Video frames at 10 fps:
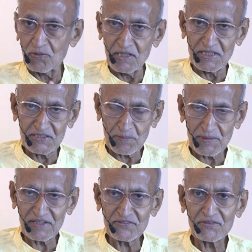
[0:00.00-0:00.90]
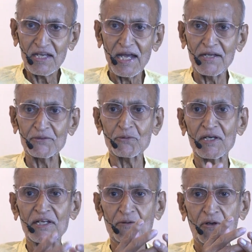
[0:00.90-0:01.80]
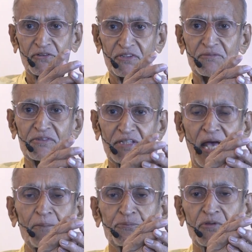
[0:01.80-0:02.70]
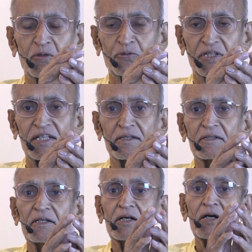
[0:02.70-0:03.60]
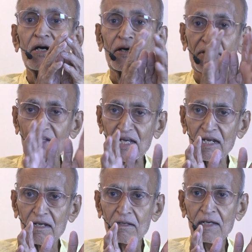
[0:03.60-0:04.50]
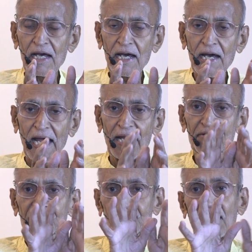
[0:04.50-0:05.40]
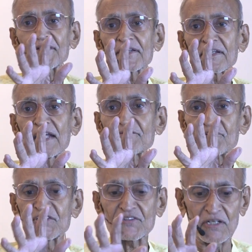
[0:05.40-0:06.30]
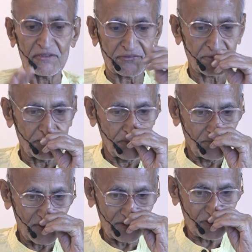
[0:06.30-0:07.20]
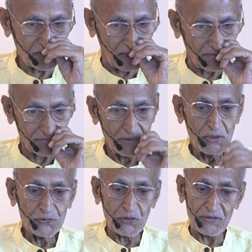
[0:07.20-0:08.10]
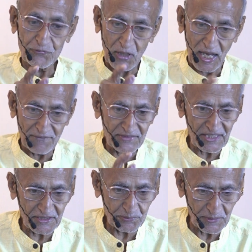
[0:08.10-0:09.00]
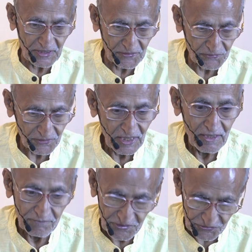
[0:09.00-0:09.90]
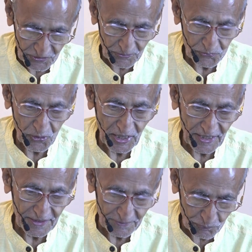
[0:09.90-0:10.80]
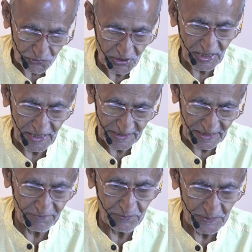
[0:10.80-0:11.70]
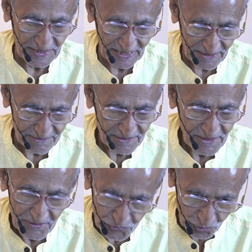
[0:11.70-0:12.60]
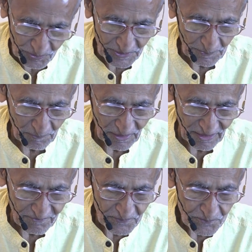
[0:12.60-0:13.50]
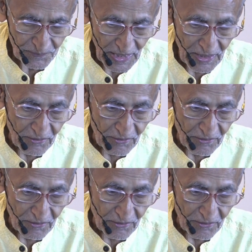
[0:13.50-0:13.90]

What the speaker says: The world disappears and you are in a consciousness which is absolutely real and static and featureless. That's the self. So if you have that experience, which Ramdo had and Buddha had and everybody had, so many people have,